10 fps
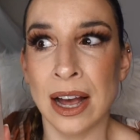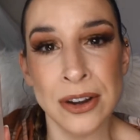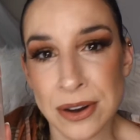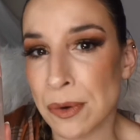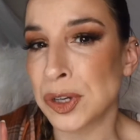
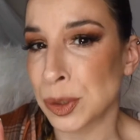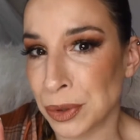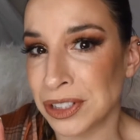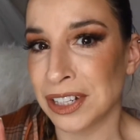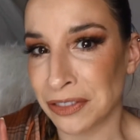noticeable
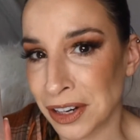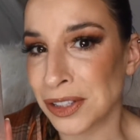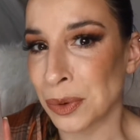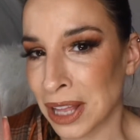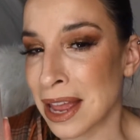difference
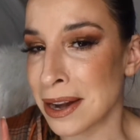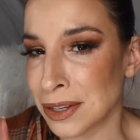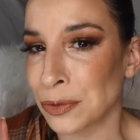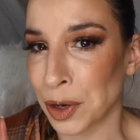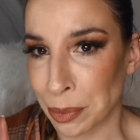with that
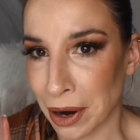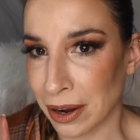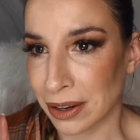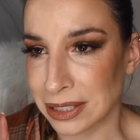Innisfree product,